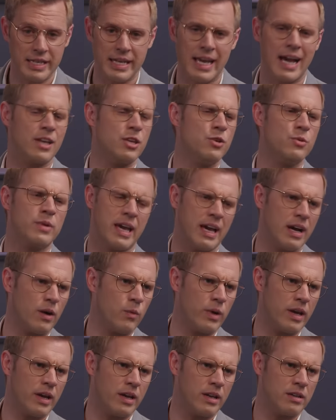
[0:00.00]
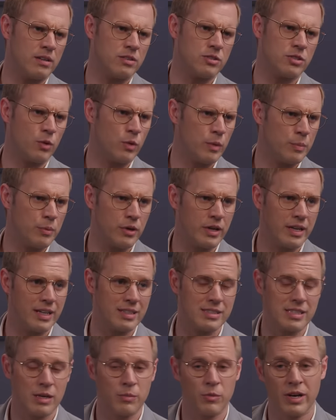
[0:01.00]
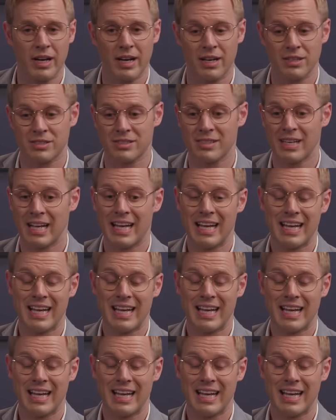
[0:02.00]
yeah, you can't win, so we're putting in someone else.